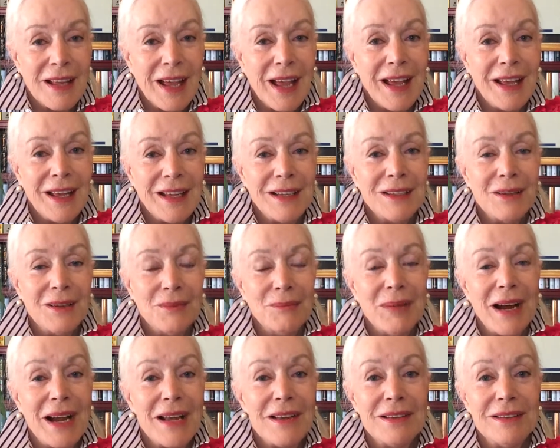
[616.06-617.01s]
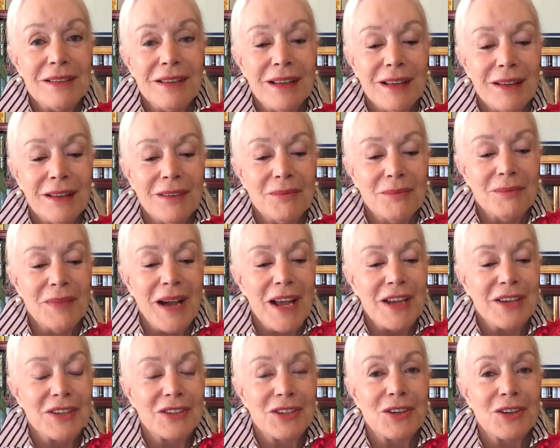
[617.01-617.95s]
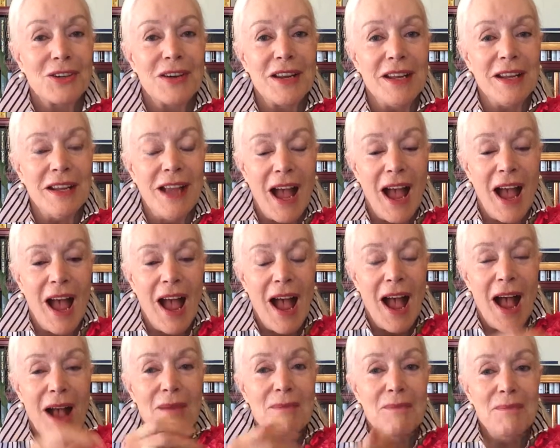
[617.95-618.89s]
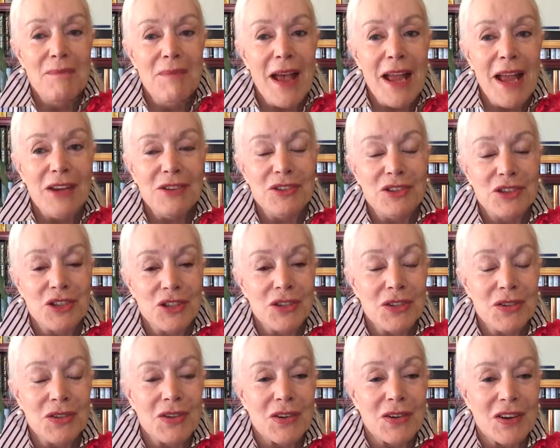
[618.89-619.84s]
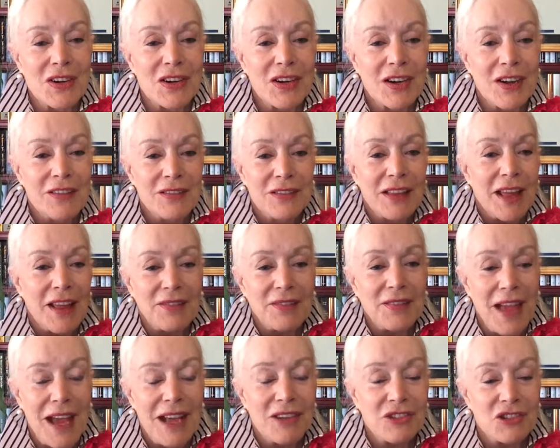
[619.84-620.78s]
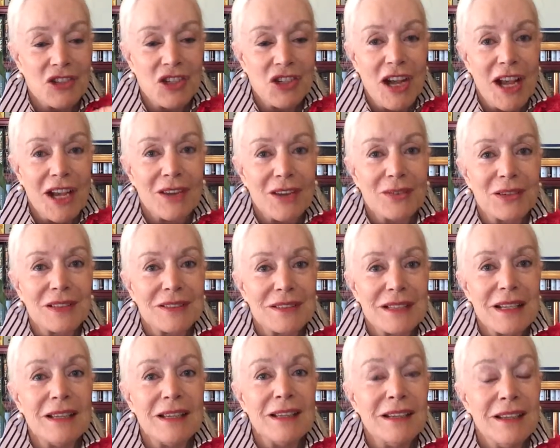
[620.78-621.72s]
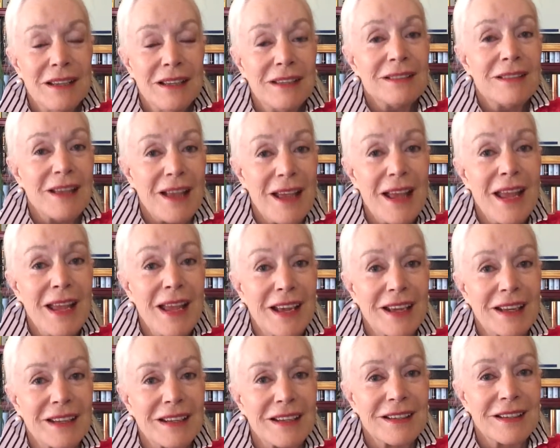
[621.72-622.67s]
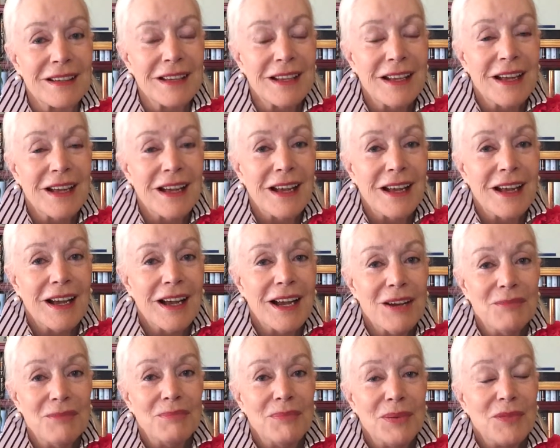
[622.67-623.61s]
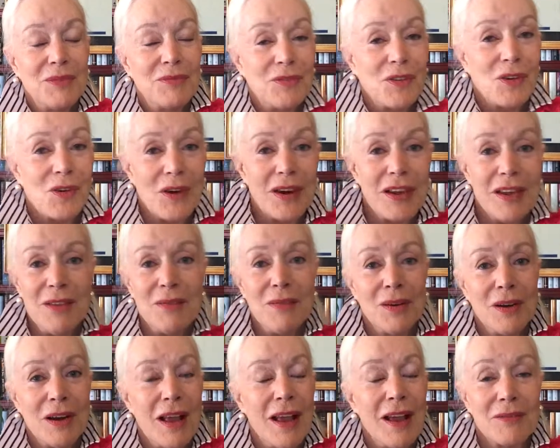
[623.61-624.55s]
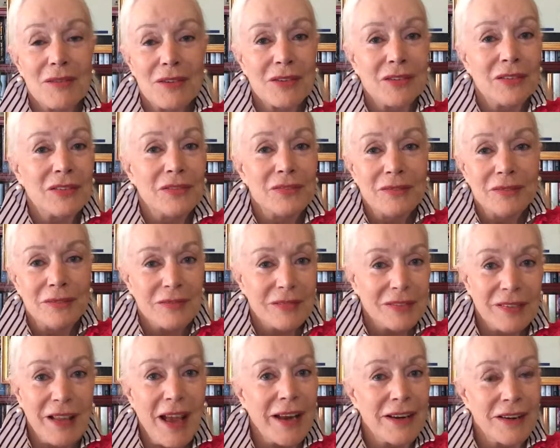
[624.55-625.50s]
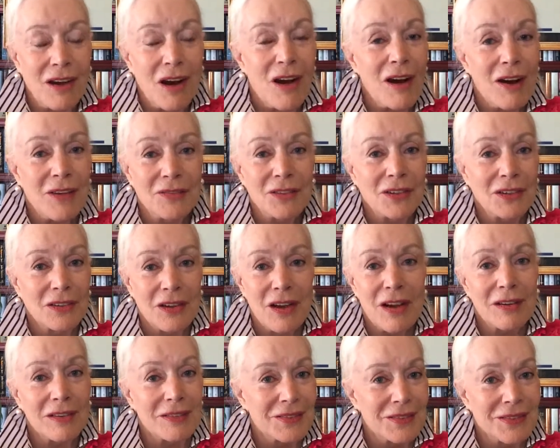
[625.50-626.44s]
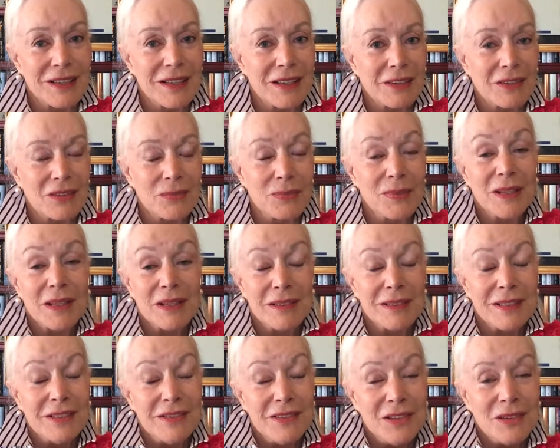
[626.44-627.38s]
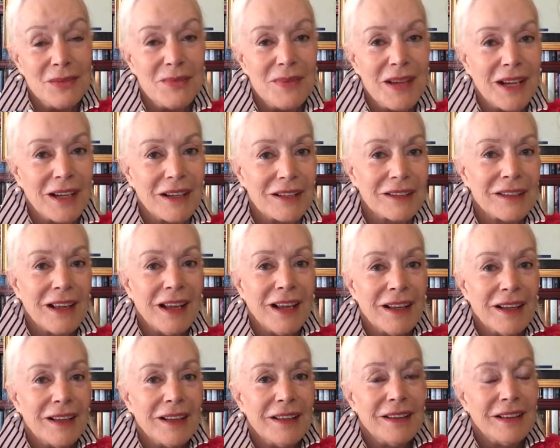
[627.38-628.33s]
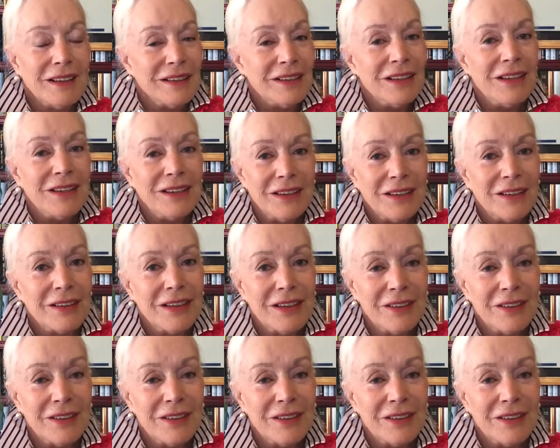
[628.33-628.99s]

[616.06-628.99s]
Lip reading: And my attorney made sure that that check was in his hand before he would ever sign off on all of this, because he knew Mel, that, you know,